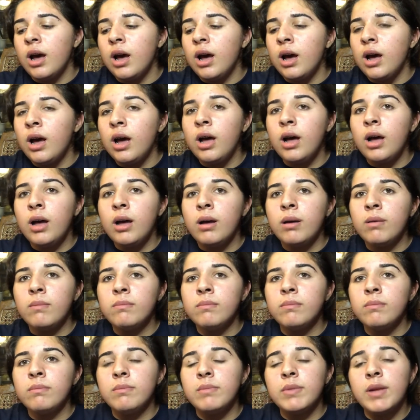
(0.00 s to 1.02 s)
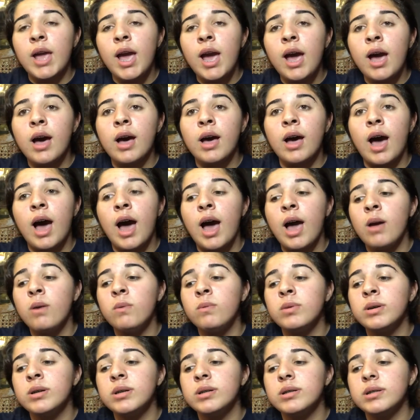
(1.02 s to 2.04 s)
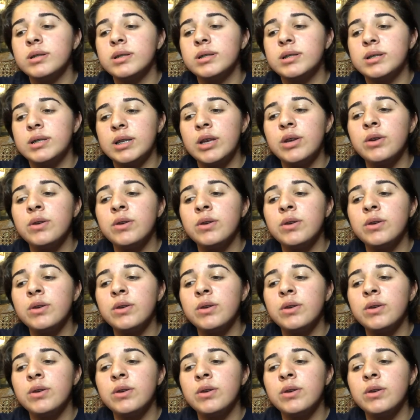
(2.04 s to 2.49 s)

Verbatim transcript: Um, yeah. I will see